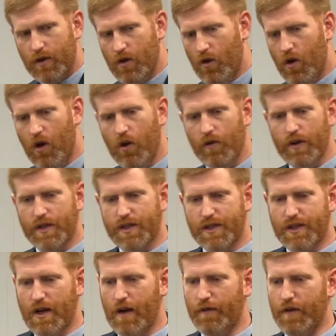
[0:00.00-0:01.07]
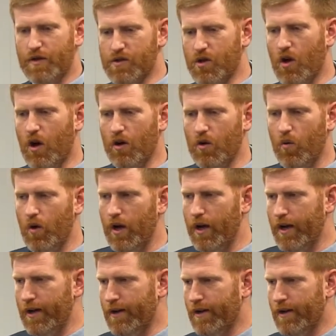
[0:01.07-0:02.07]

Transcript: All this stuff has gone away.